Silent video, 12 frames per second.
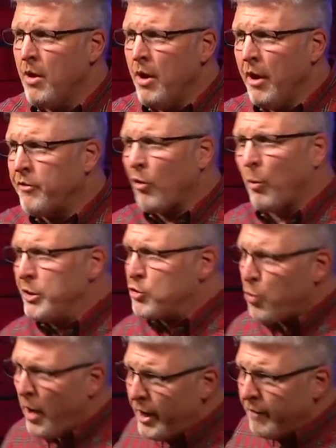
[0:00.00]
And so we
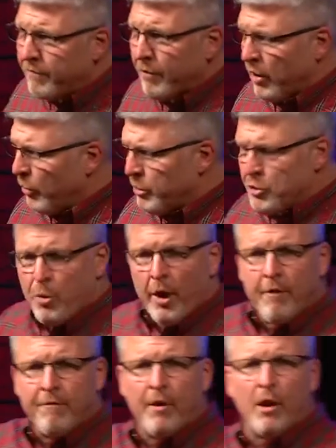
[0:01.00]
try to fill it. We try
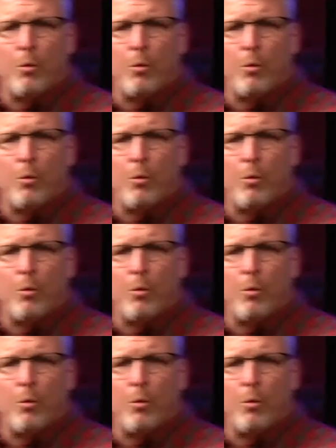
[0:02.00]
to fill